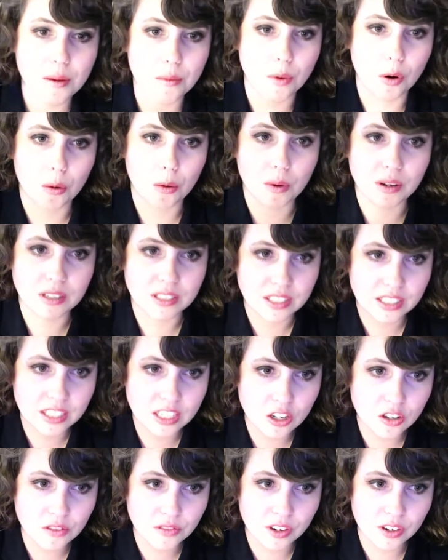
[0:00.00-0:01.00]
Pokemon
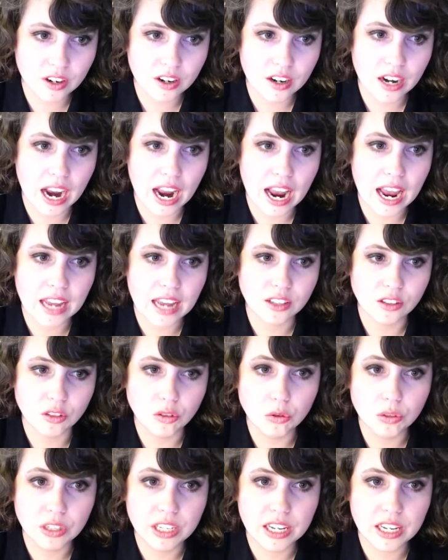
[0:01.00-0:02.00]
Silver had
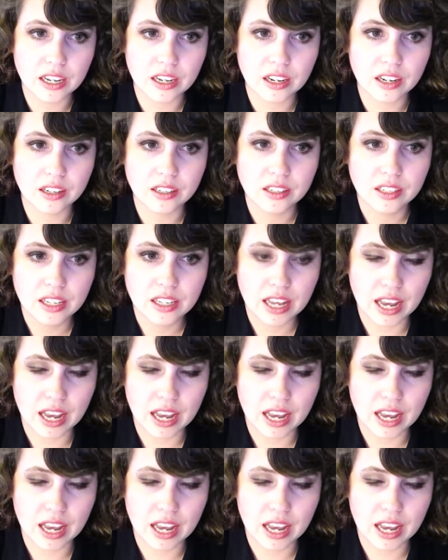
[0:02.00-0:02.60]
Lugia